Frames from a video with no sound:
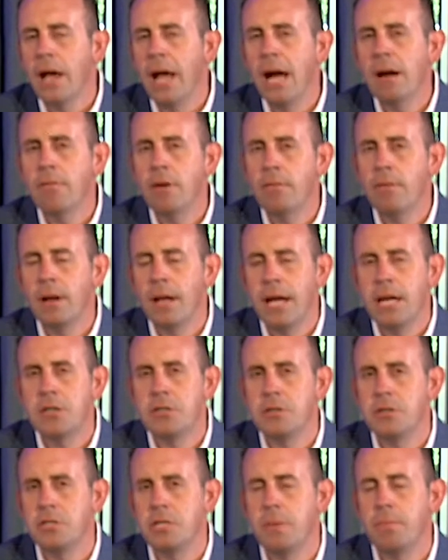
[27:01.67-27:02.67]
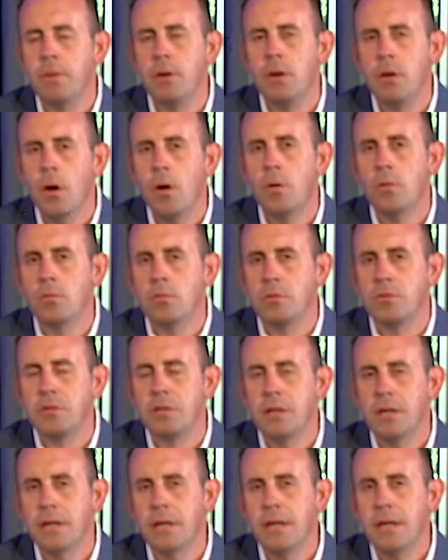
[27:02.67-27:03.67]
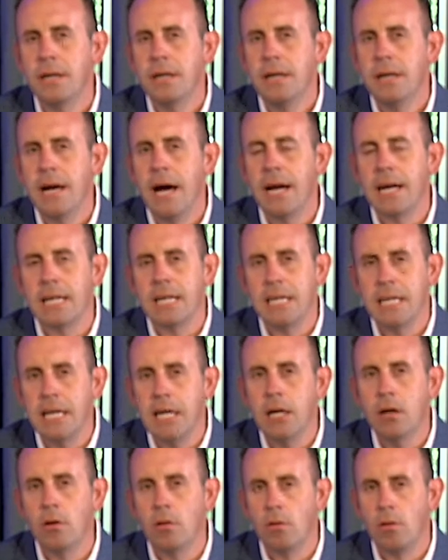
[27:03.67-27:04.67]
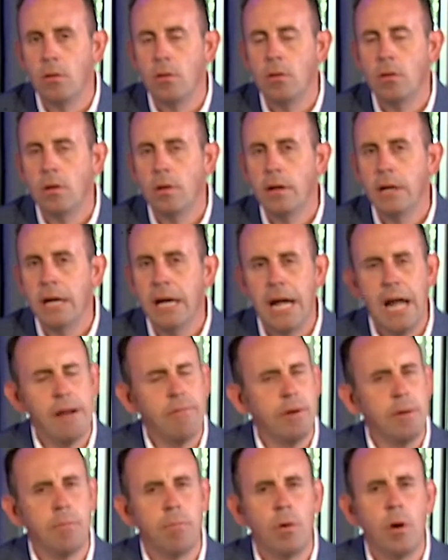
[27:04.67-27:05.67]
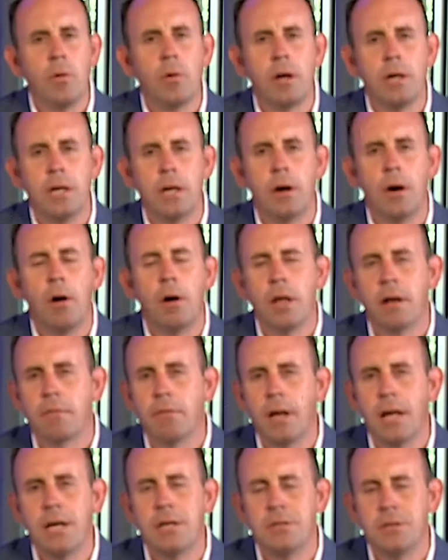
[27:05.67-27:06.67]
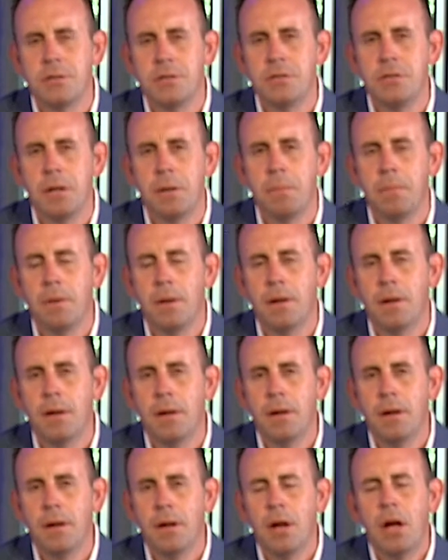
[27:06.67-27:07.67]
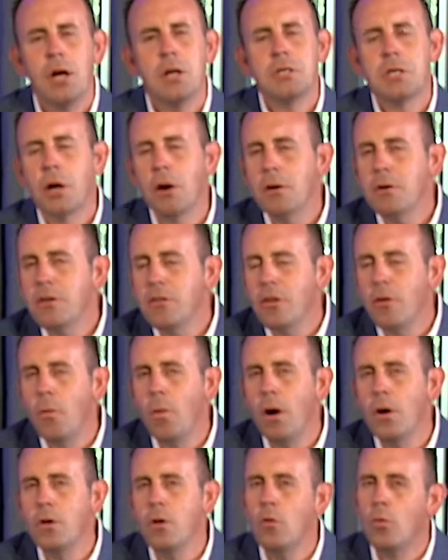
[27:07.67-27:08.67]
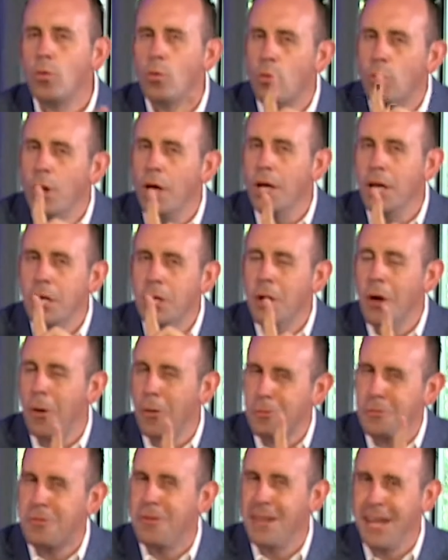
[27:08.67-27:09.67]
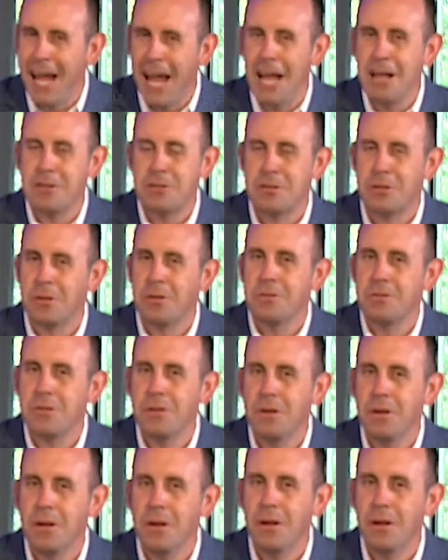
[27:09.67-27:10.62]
every relationship and knows how to heal every broken and hurting relationship. Turn to the one who really knows the answers.